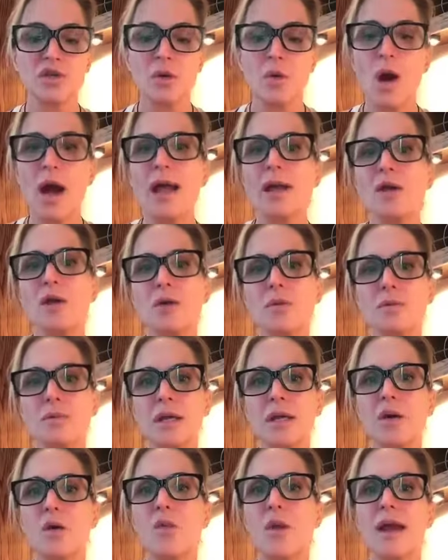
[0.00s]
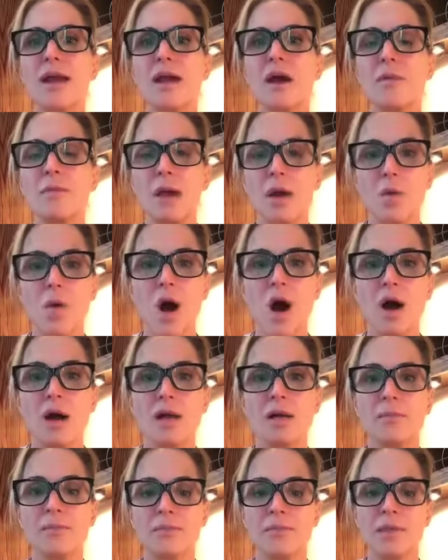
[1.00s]
so I could be awake on my
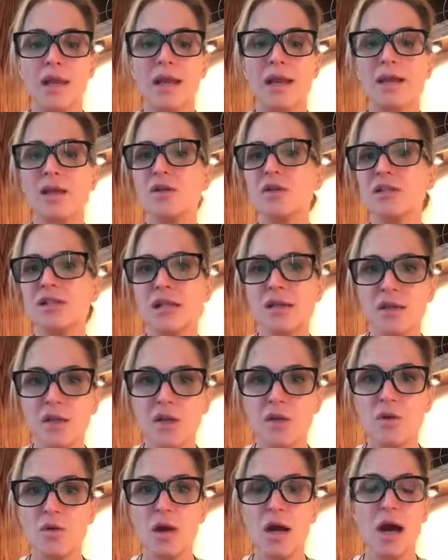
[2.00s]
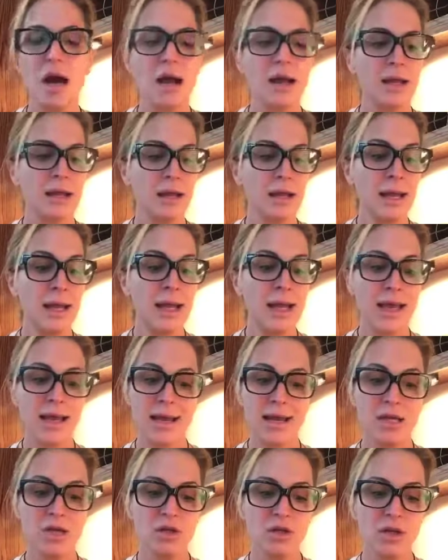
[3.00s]
walk and I could see the cute guy
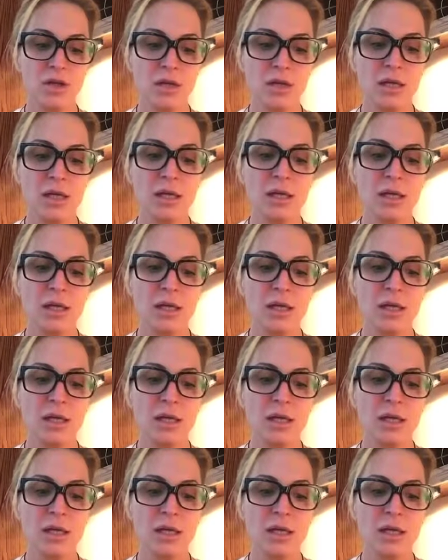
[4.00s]
and I could